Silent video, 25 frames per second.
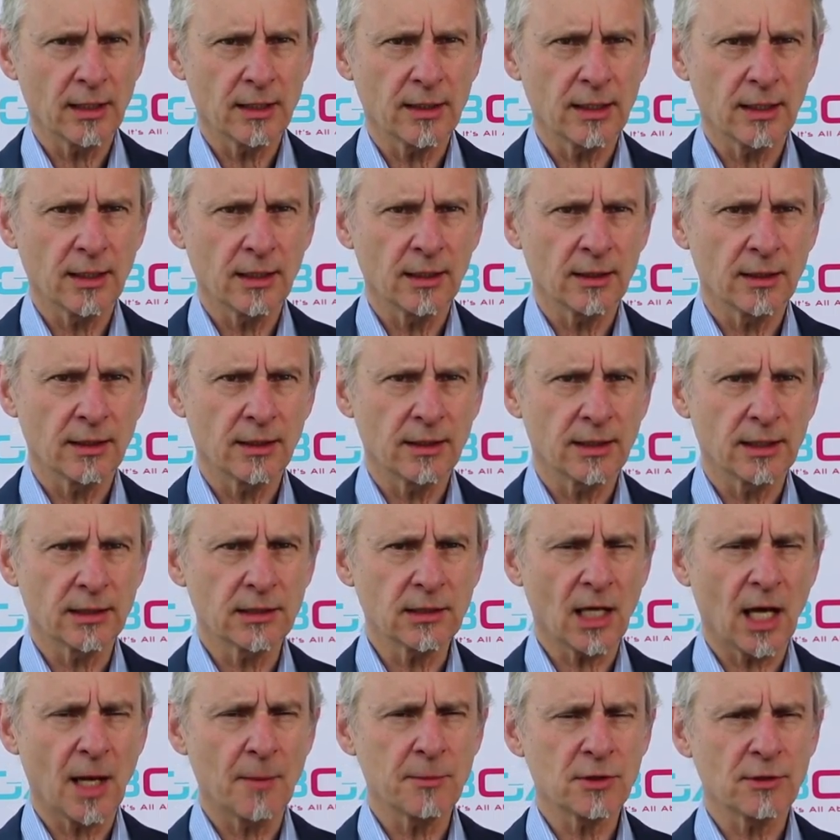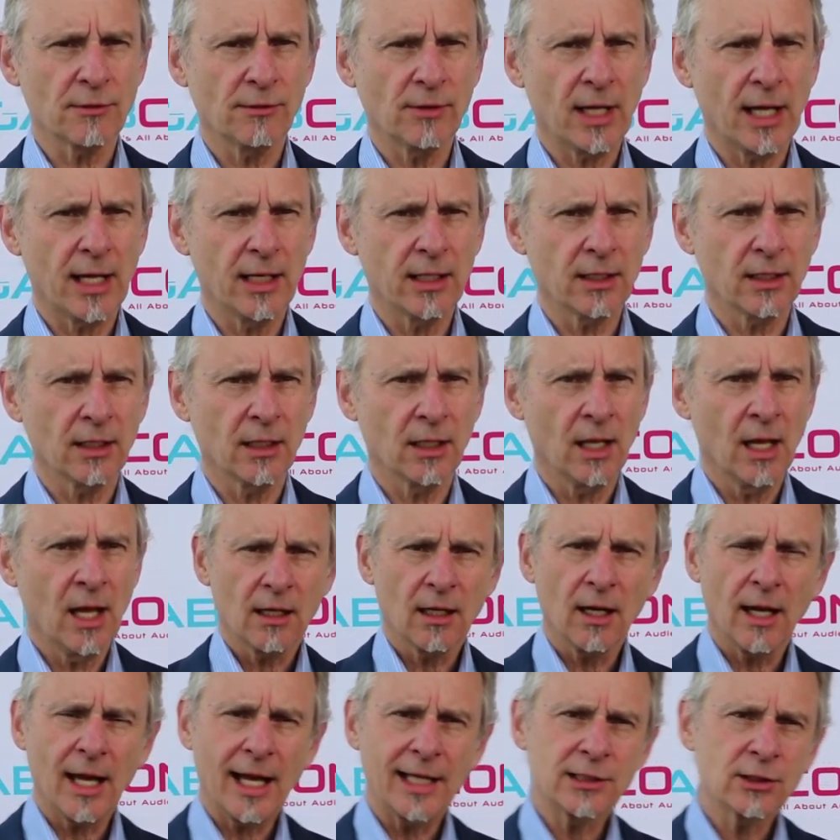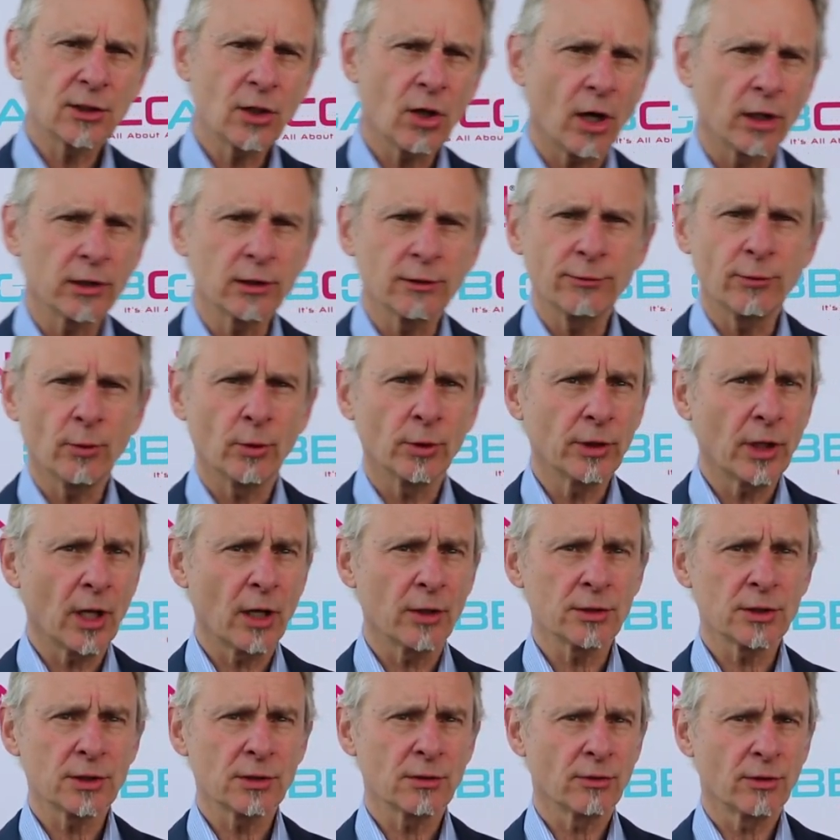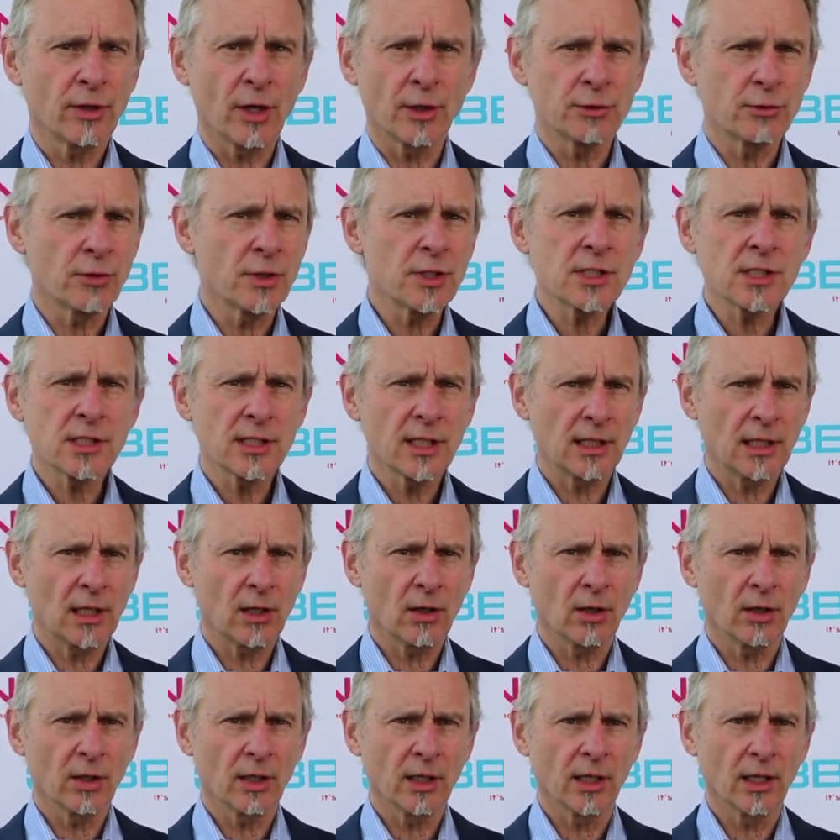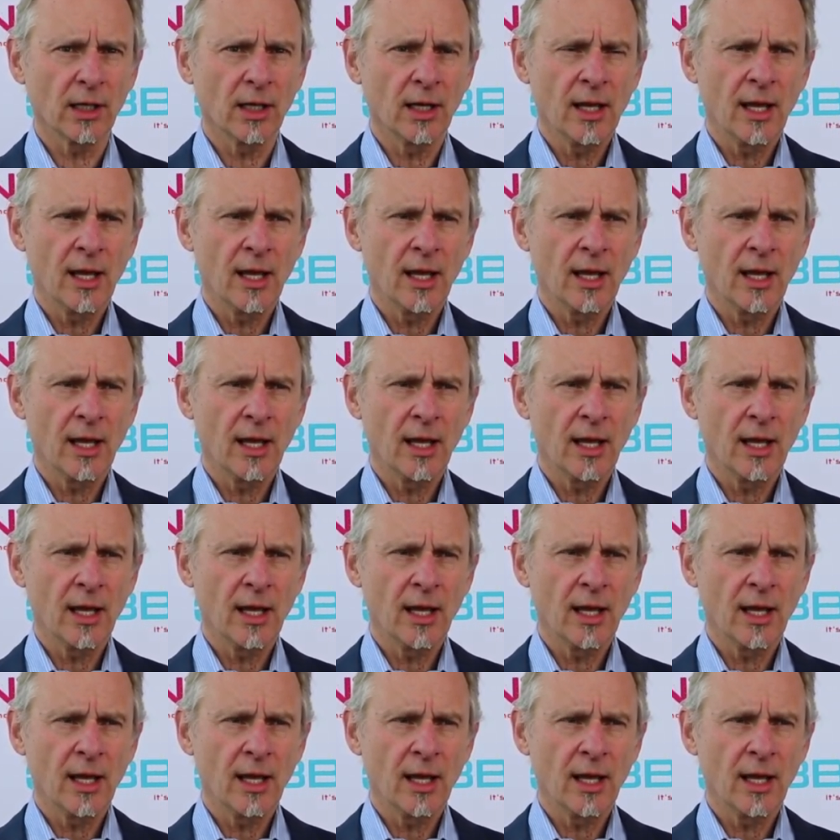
the Times of London, clients can't afford those risks any longer.